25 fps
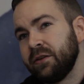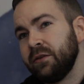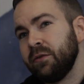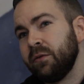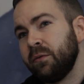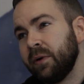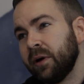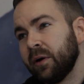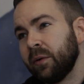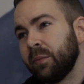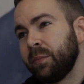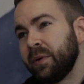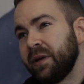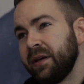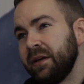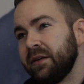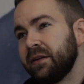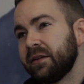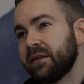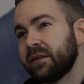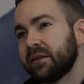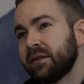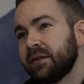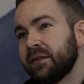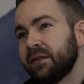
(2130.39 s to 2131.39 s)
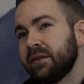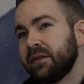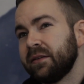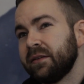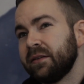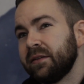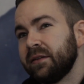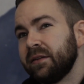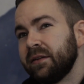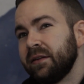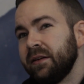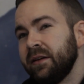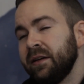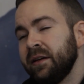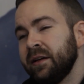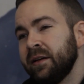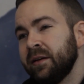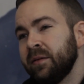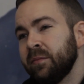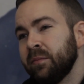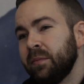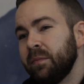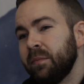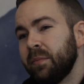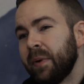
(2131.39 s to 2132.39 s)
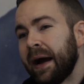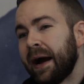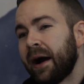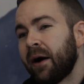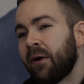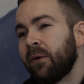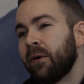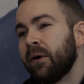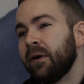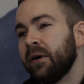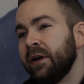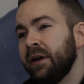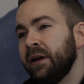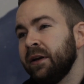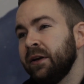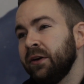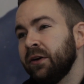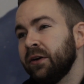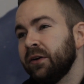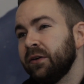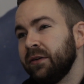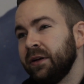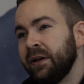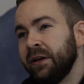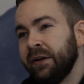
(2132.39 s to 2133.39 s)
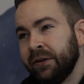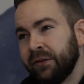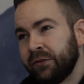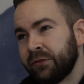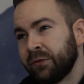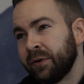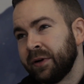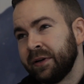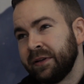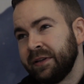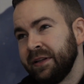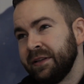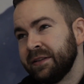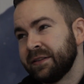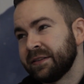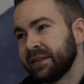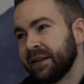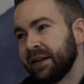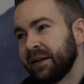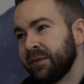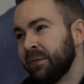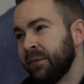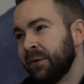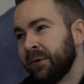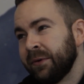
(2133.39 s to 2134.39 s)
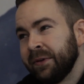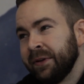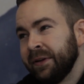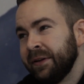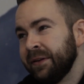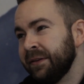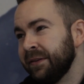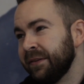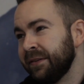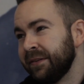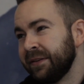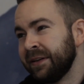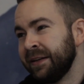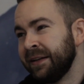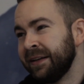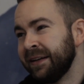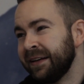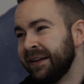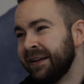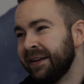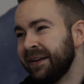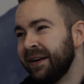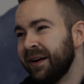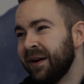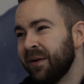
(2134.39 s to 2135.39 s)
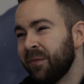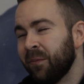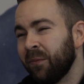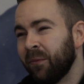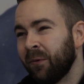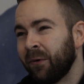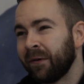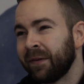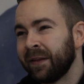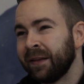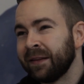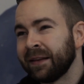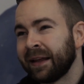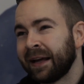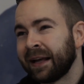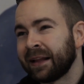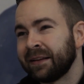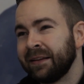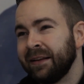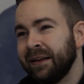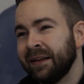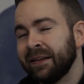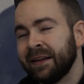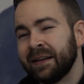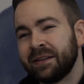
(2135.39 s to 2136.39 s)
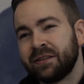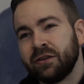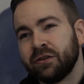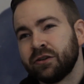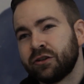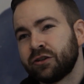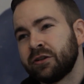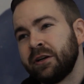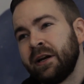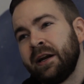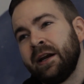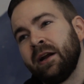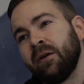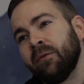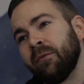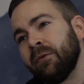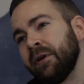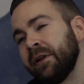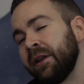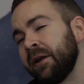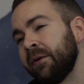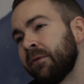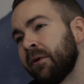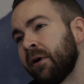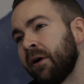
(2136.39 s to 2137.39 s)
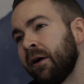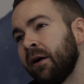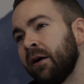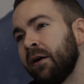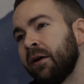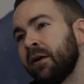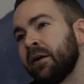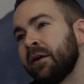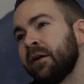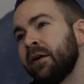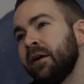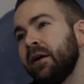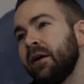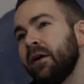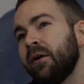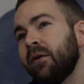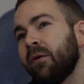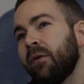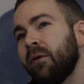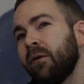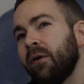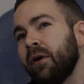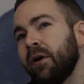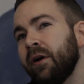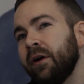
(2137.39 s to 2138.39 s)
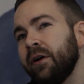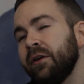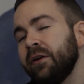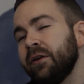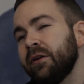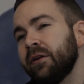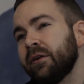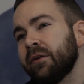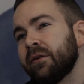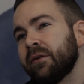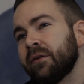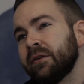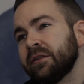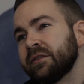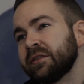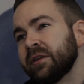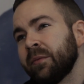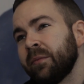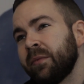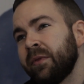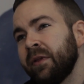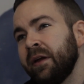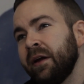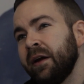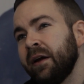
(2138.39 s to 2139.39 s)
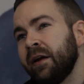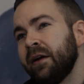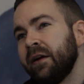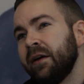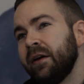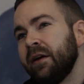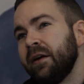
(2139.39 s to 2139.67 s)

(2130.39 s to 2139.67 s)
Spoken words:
you will peak in power in your 20s, like more than more than likely, unless you're training really wrong or something.